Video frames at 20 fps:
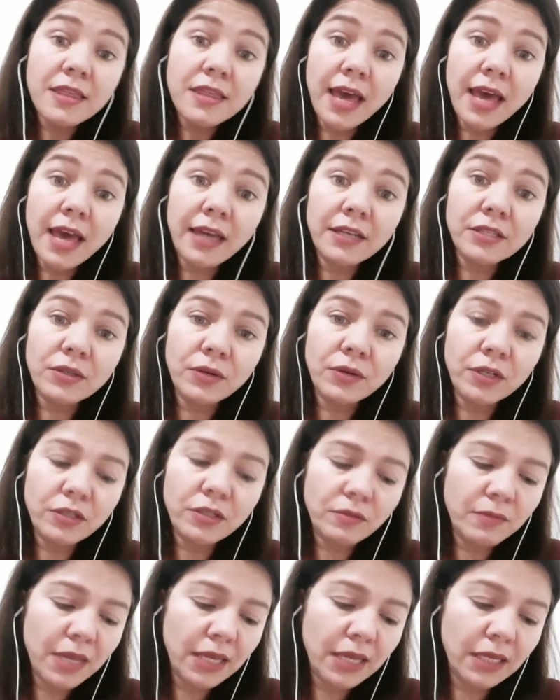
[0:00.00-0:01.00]
That is going
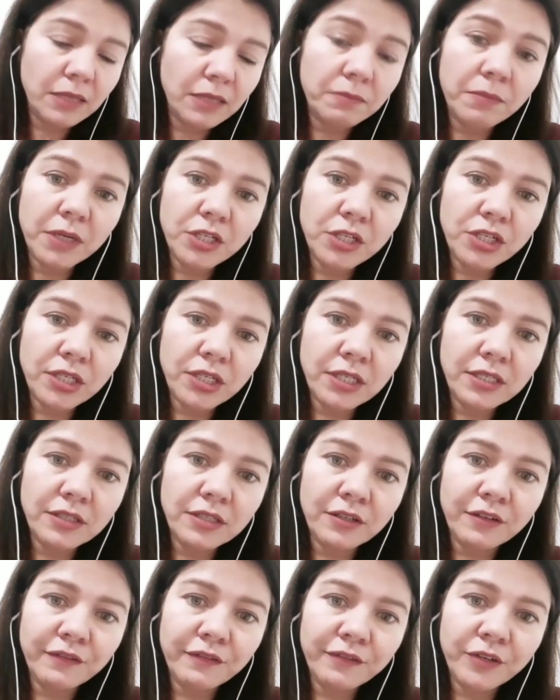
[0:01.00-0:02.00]
to make it much
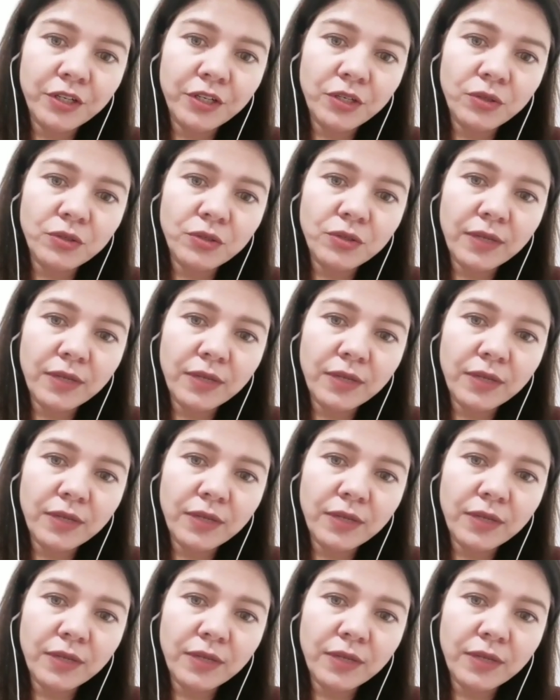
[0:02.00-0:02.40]
easier for you